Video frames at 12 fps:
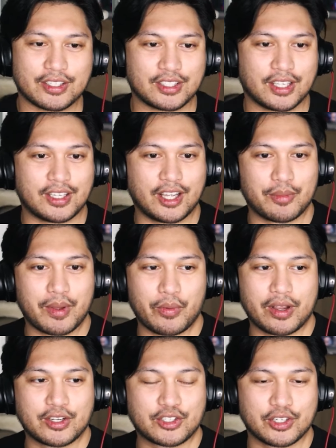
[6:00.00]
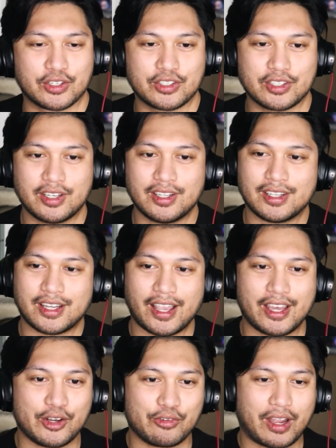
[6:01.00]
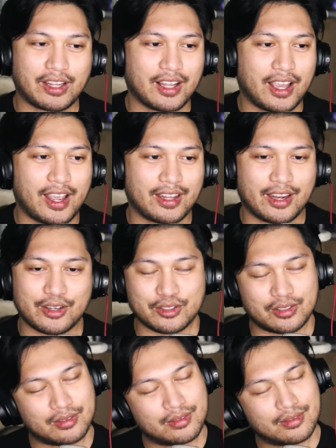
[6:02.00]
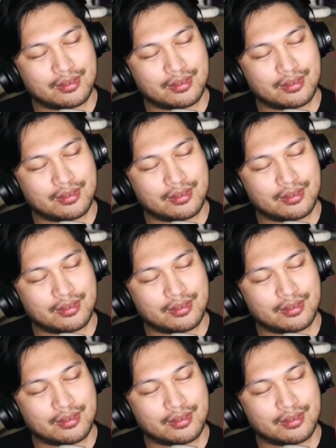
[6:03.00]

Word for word: a Sunday on my way to church, I hit a red light and I just